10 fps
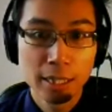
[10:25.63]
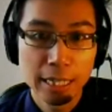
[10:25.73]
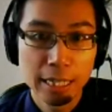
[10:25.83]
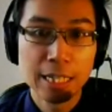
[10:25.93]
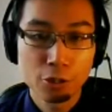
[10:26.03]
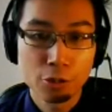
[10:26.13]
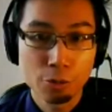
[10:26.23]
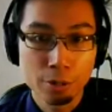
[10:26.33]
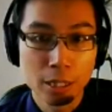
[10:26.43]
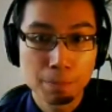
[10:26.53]
into
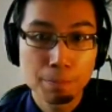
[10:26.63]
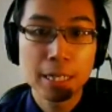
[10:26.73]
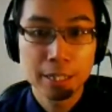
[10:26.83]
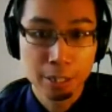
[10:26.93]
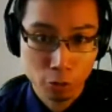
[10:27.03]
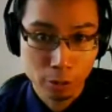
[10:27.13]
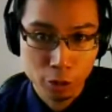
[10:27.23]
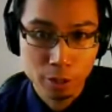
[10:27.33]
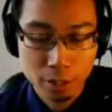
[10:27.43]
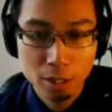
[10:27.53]
the pin
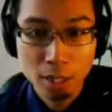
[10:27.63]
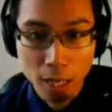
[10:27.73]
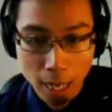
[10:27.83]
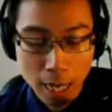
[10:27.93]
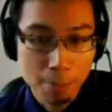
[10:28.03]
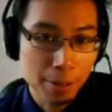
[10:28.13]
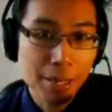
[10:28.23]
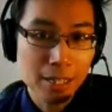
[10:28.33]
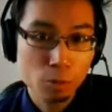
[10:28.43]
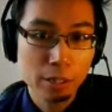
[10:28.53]
descriptions, um, and
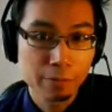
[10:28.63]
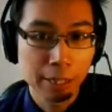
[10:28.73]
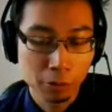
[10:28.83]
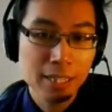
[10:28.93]
that's really vital.